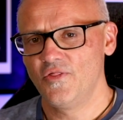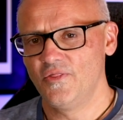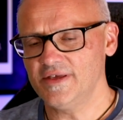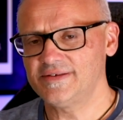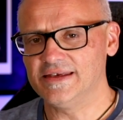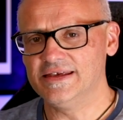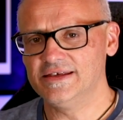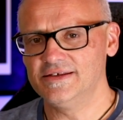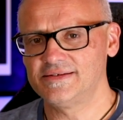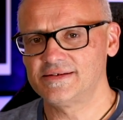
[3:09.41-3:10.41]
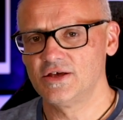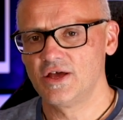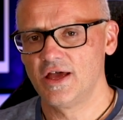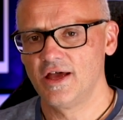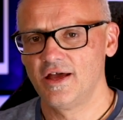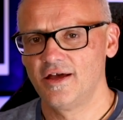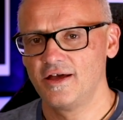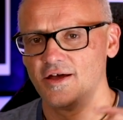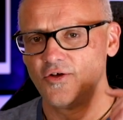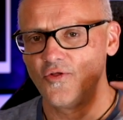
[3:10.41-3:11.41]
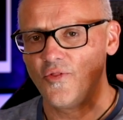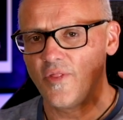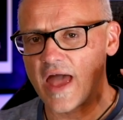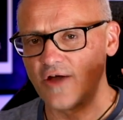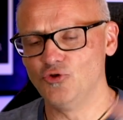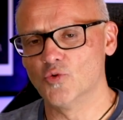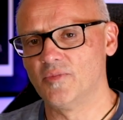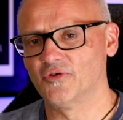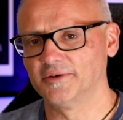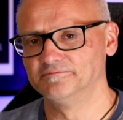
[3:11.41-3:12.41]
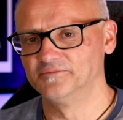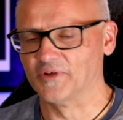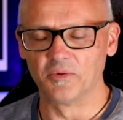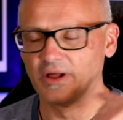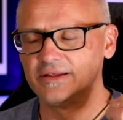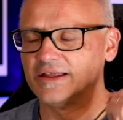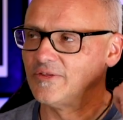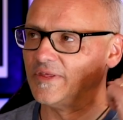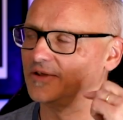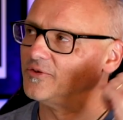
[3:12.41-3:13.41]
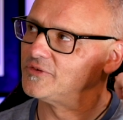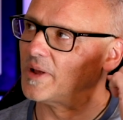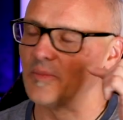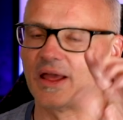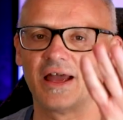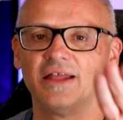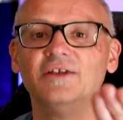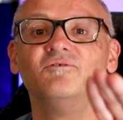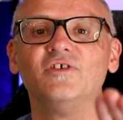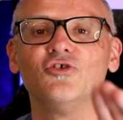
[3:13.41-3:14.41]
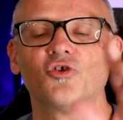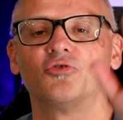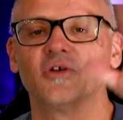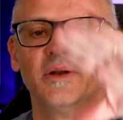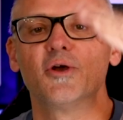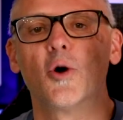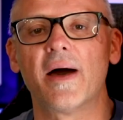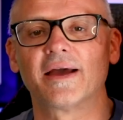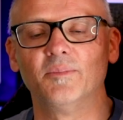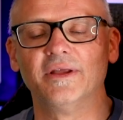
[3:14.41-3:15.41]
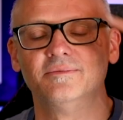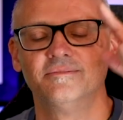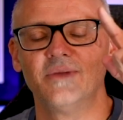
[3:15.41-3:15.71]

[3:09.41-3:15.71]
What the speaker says: This is our new website. So I had to think, because I'm like, I didn't finish up, so let me go back a bit.